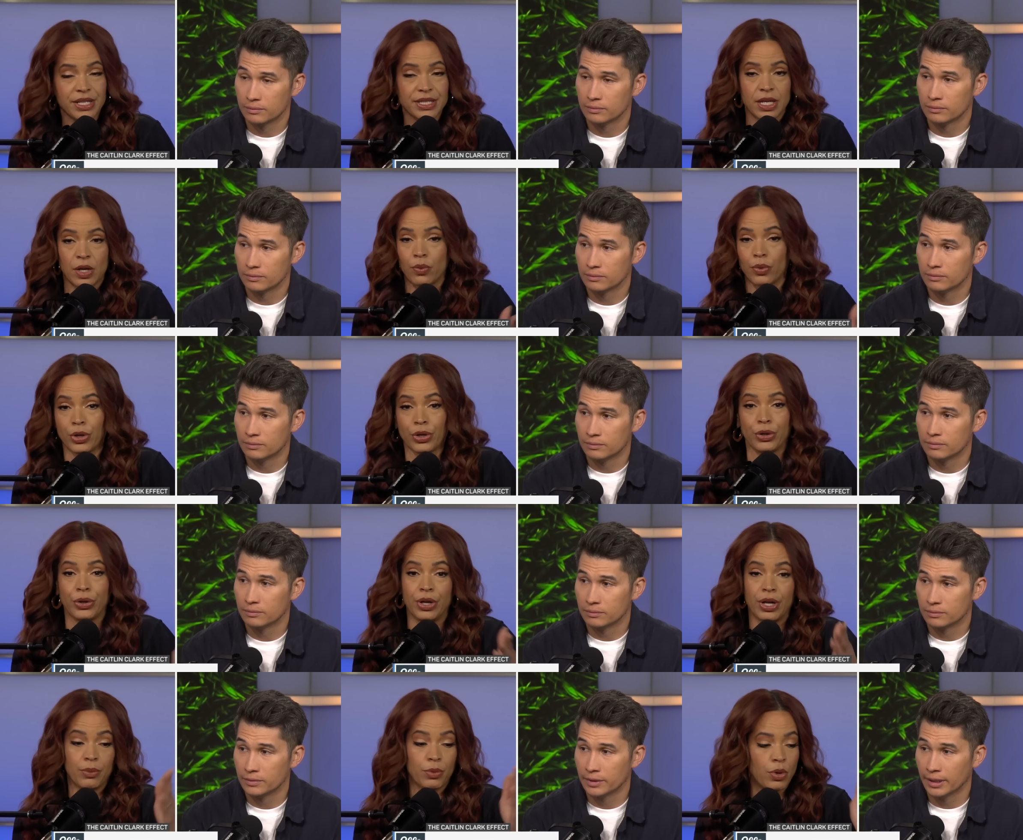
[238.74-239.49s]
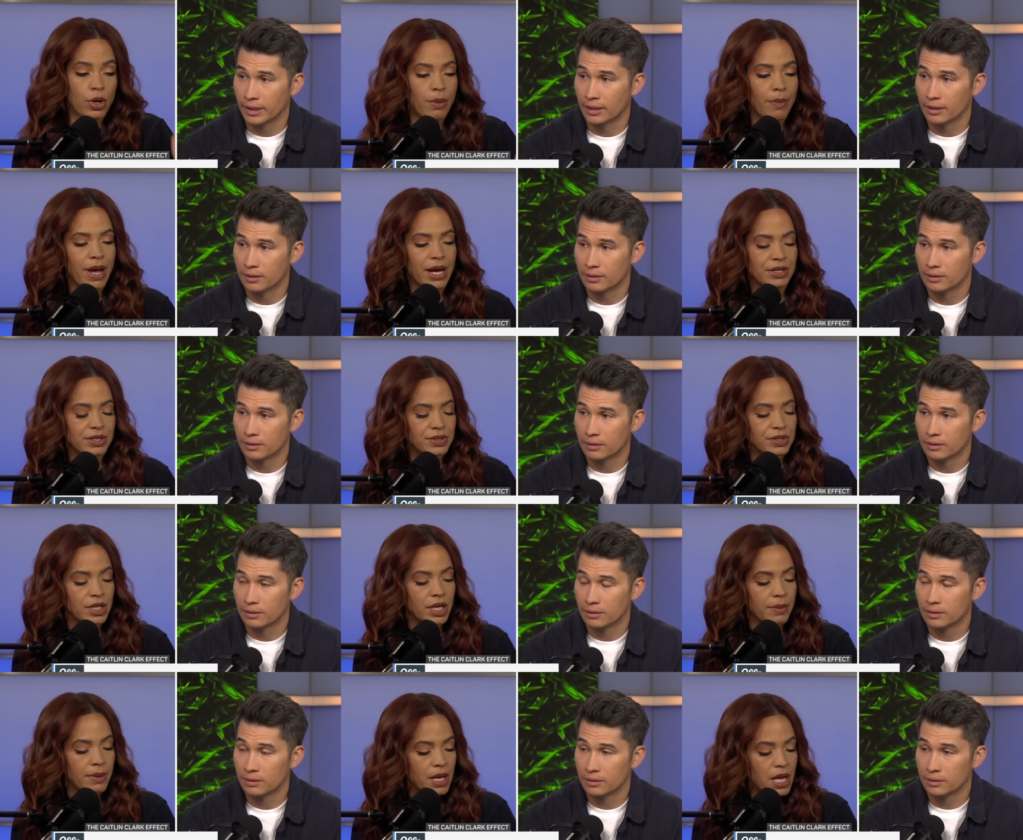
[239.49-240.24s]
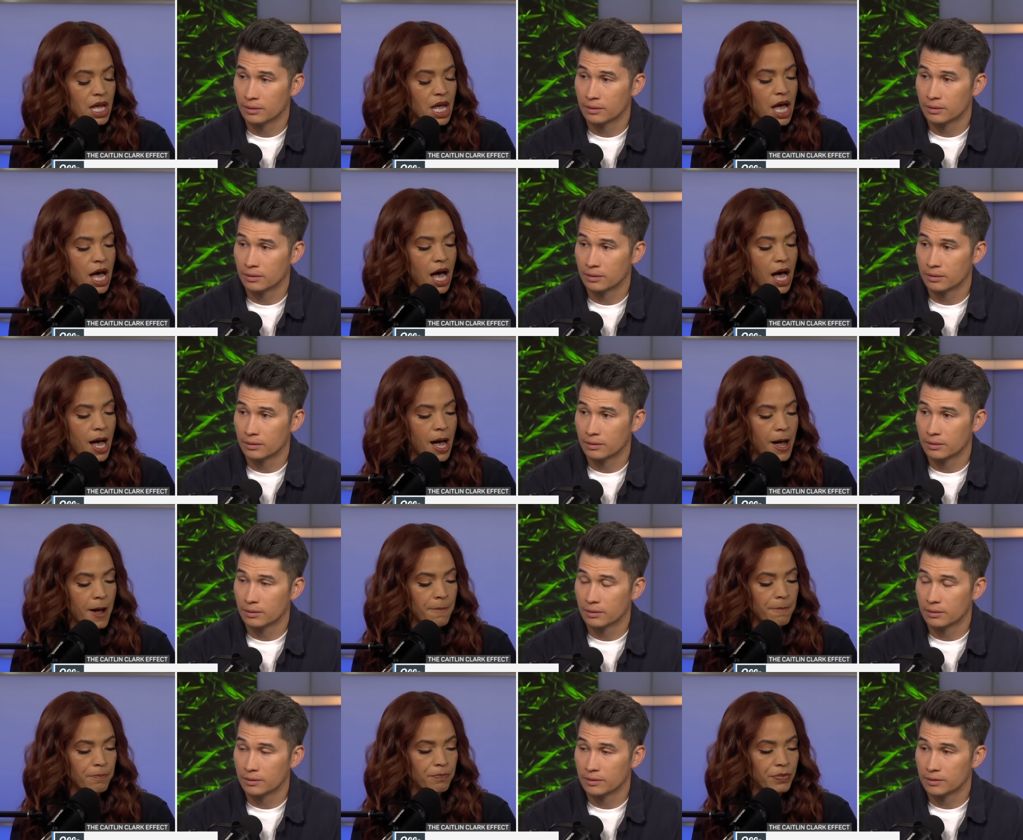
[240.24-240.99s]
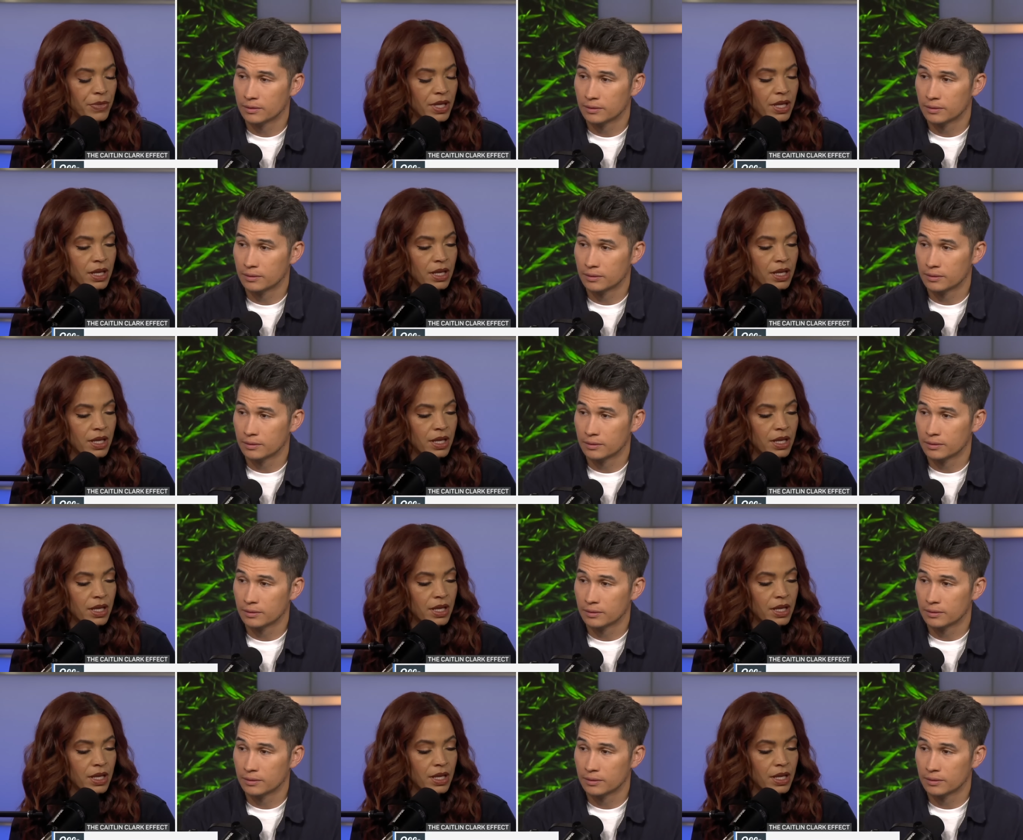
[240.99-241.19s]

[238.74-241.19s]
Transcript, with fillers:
Speaker 1: I was like, "We're good. I'm going back to sleep." Um,